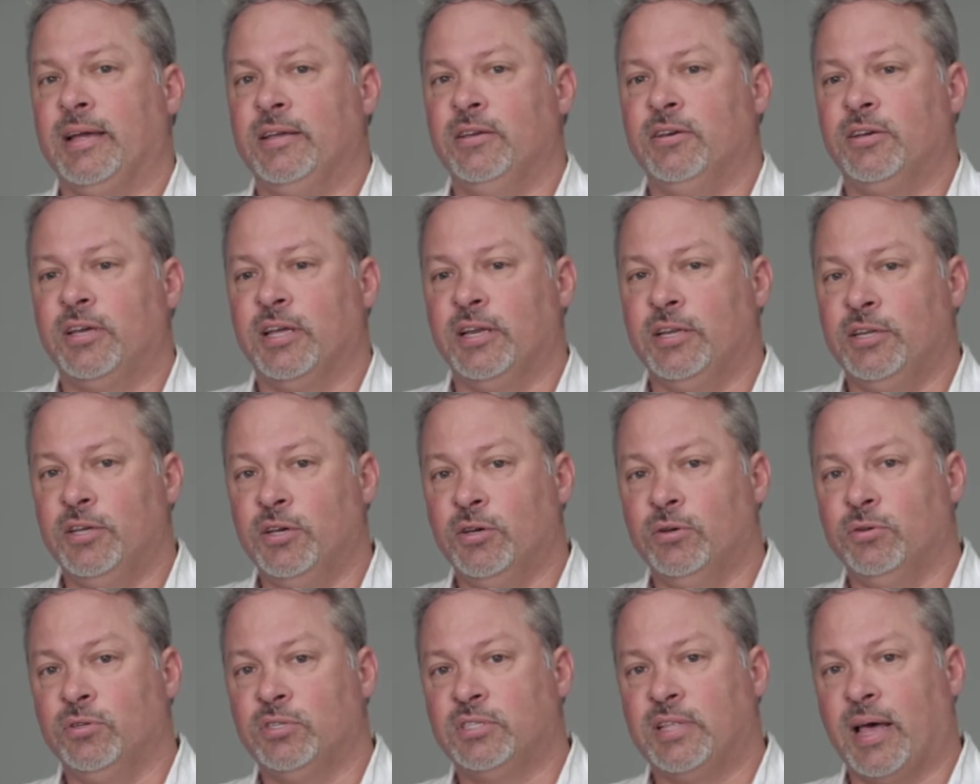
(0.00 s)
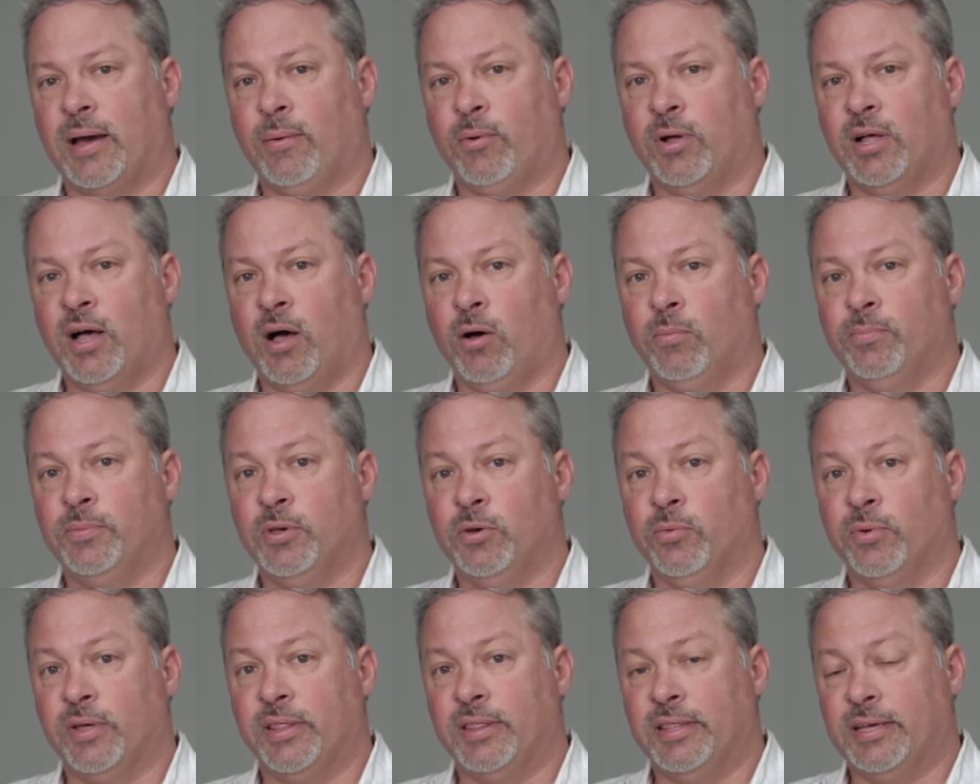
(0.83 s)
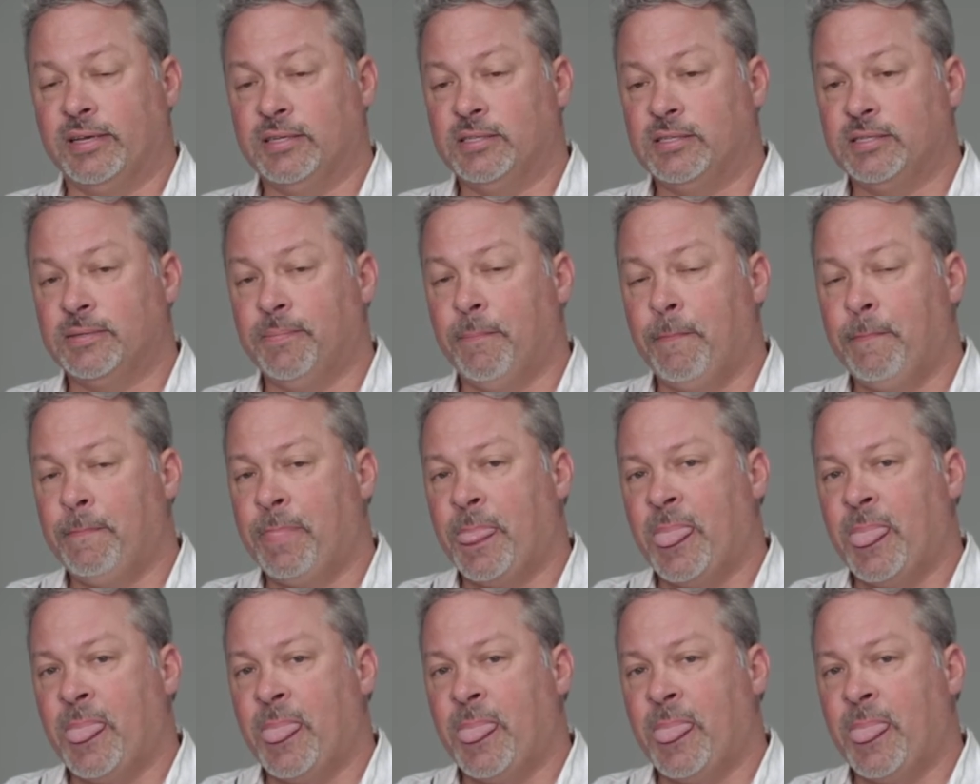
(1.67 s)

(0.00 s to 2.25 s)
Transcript: that you can use that will help you with this.